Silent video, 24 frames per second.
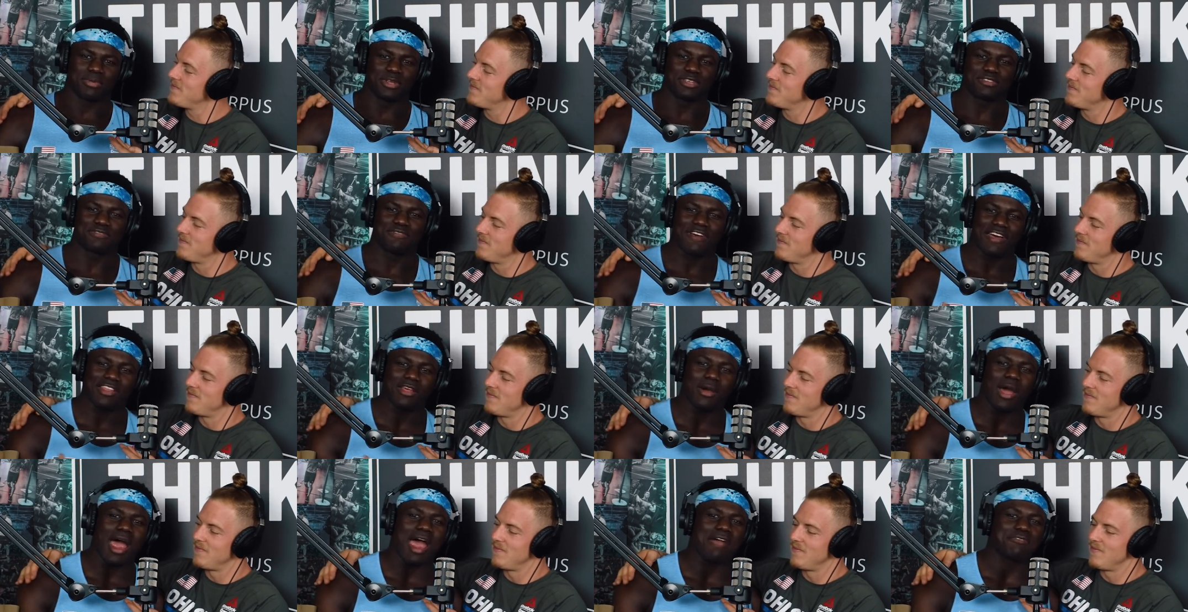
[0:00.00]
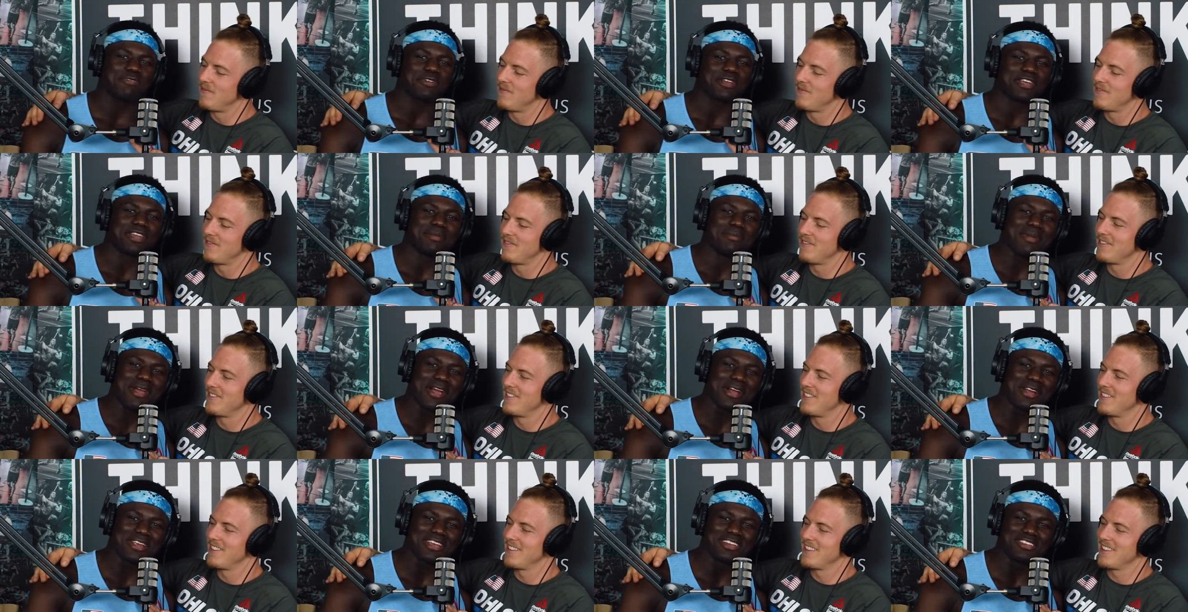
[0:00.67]
Speaker 1: his fellow
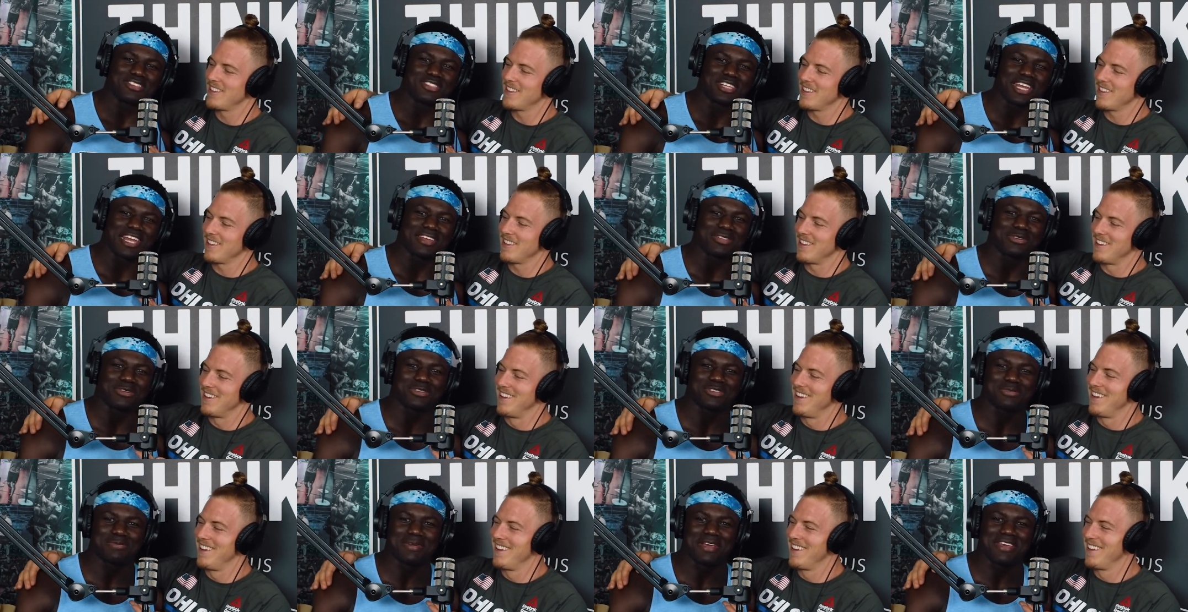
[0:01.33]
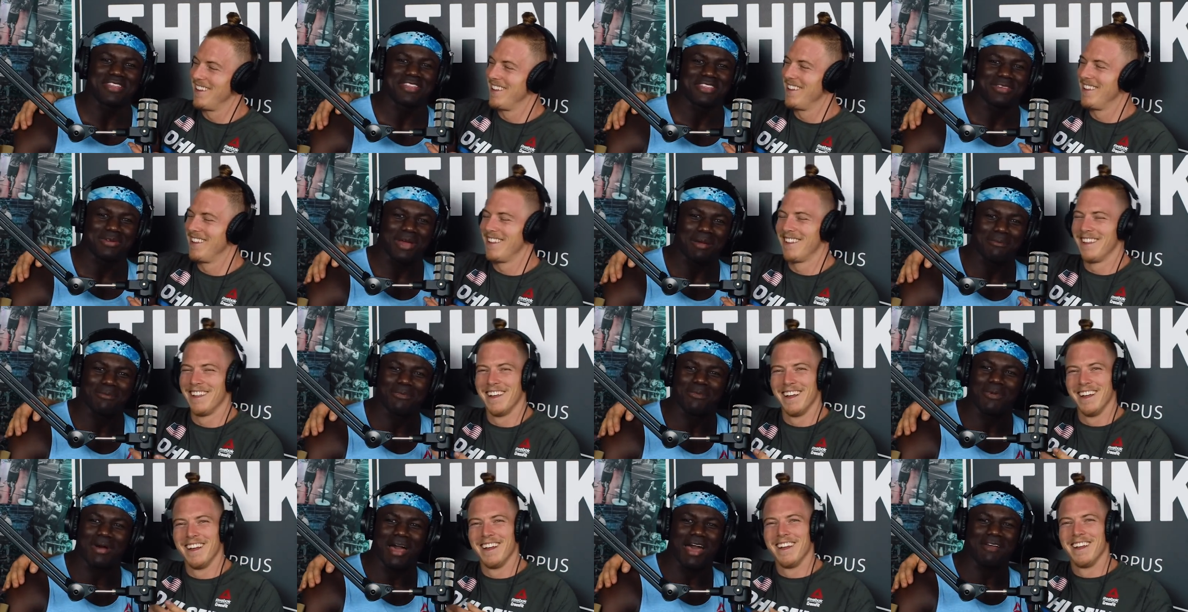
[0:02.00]
African-American, Chandler Smith.
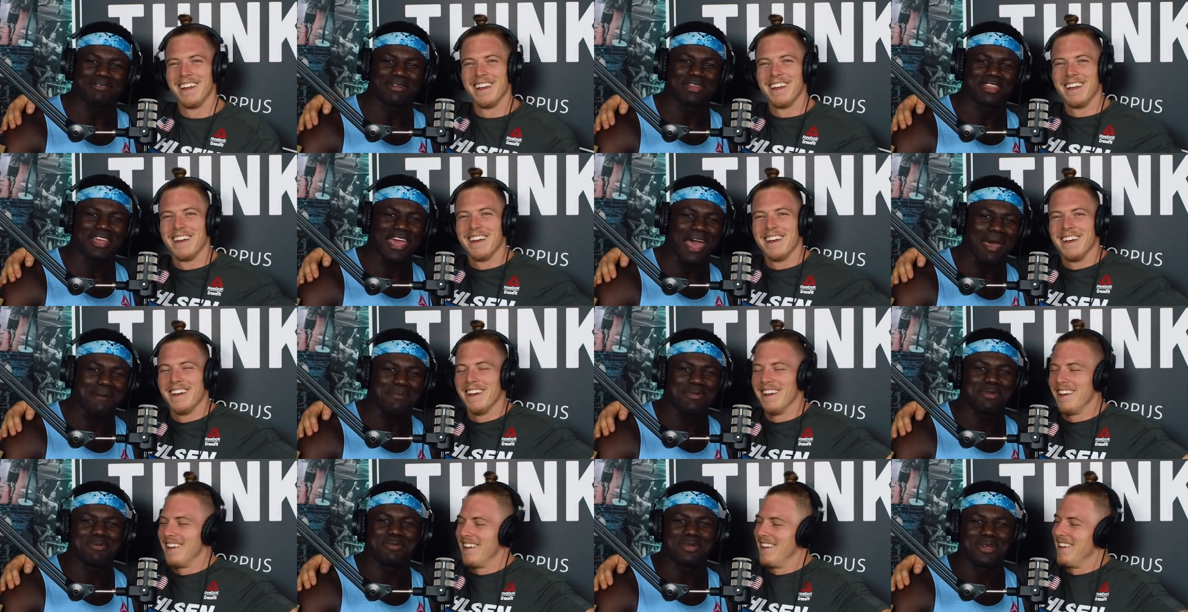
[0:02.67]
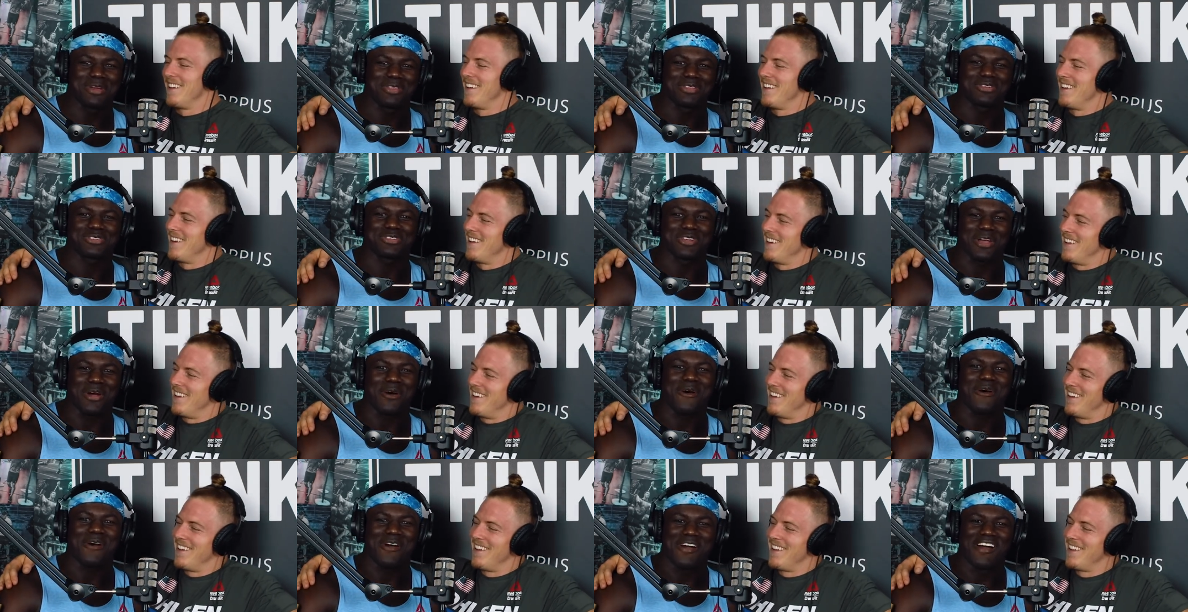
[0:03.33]
I'm really happy to be on the show.